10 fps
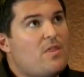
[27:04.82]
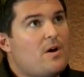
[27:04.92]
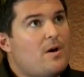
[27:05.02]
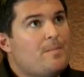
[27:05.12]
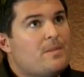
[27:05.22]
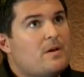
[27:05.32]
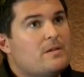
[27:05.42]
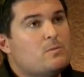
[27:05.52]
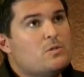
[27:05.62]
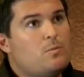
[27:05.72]
the I
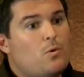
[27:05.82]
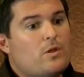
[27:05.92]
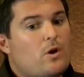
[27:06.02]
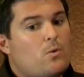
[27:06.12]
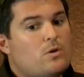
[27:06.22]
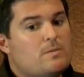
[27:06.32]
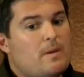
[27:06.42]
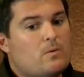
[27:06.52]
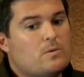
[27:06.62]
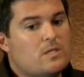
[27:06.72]
suppose the point that I wanted to
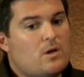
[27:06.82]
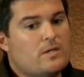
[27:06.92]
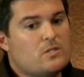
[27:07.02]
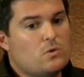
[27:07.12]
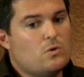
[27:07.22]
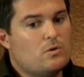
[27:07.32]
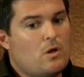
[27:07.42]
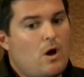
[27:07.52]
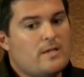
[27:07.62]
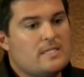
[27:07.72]
make was that I saw
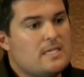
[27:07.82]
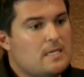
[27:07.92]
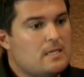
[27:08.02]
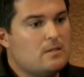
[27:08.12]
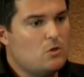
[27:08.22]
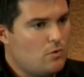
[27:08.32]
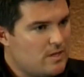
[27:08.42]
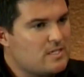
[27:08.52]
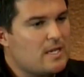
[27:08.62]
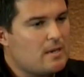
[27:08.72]
I see you know
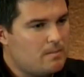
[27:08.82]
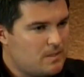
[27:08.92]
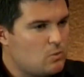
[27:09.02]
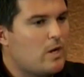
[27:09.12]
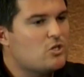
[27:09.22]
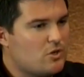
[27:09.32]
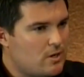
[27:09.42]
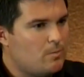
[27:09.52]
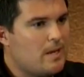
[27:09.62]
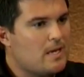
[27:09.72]
things like persuasion
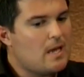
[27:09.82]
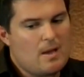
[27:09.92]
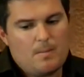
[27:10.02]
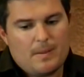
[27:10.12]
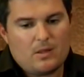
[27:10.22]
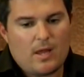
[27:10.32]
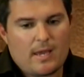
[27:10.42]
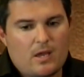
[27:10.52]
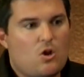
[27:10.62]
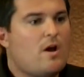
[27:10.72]
and NLP a bit
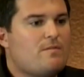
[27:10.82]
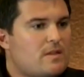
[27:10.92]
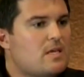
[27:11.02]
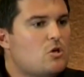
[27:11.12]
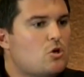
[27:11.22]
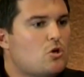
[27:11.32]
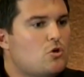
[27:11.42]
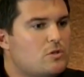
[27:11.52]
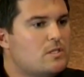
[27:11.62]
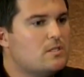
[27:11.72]
like a knife in that you can
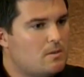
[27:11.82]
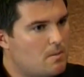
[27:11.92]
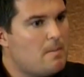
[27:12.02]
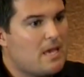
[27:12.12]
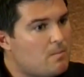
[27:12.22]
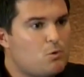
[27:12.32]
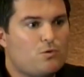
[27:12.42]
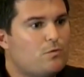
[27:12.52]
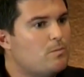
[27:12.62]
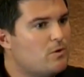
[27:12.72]
use it to make a
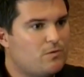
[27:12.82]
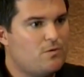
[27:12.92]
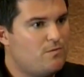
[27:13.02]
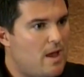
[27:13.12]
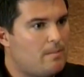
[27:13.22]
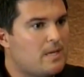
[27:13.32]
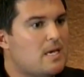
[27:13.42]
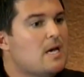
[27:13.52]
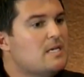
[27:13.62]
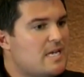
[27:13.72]
beautiful meal for your
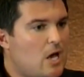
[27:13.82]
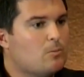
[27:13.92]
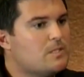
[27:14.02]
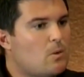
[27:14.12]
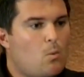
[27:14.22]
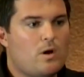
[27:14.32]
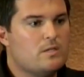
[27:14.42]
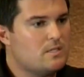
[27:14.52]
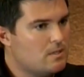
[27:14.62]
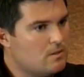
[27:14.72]
family to help. Someone someone
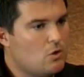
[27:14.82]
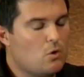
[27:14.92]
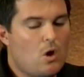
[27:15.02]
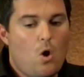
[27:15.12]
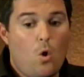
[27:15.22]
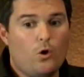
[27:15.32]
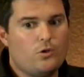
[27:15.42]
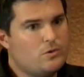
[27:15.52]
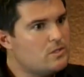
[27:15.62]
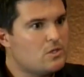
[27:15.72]
to, mm-hmm. you know, or you
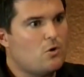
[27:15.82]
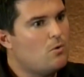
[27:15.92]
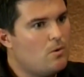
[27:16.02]
can use it to go